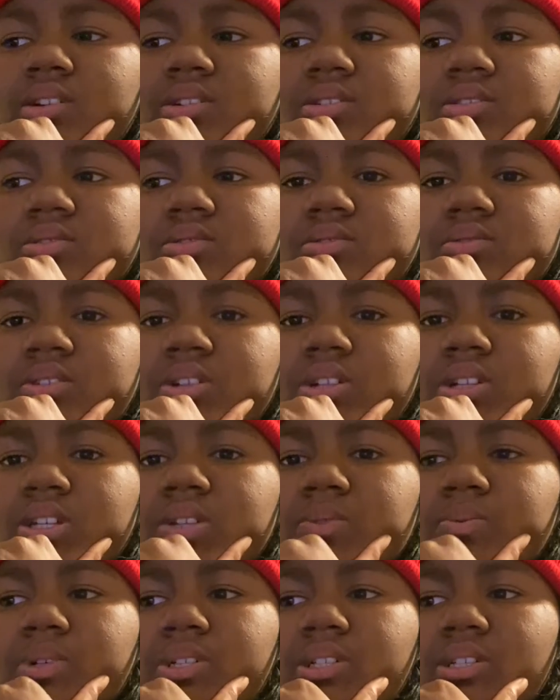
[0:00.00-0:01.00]
know viewers, really
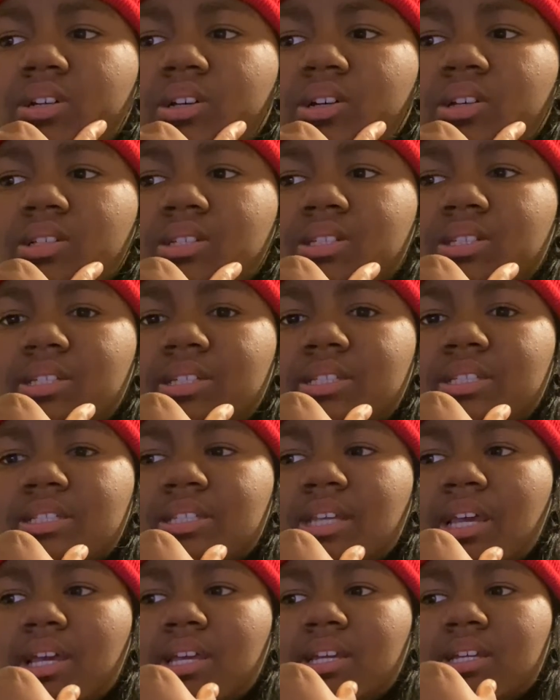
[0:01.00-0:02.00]
what for checking to out
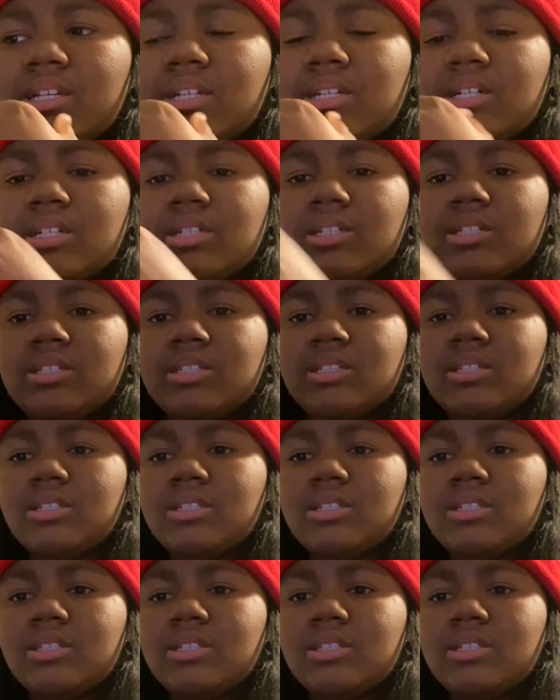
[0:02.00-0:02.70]
say Cause YouTube